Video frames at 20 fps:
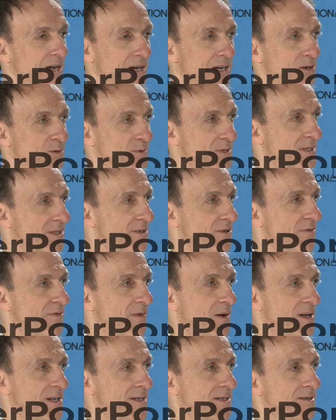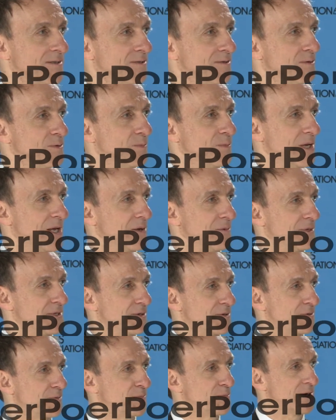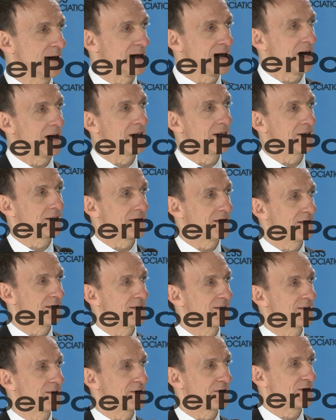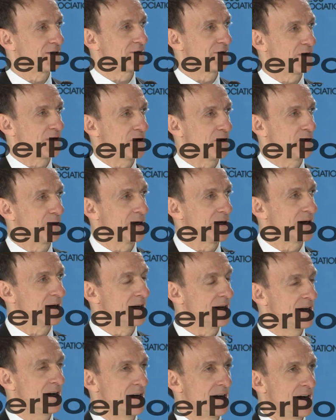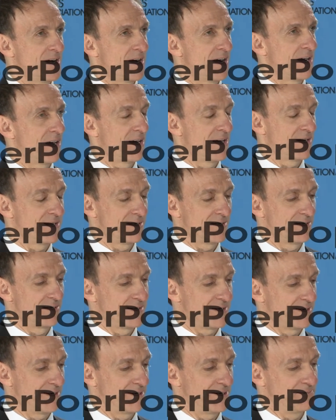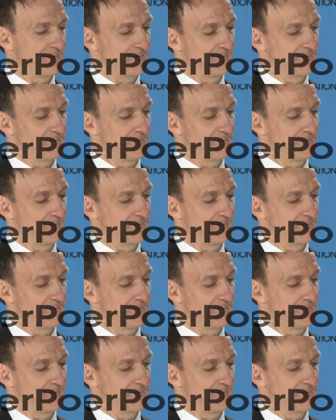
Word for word: it was so fun to be able to bring that into eh, this film and and uh,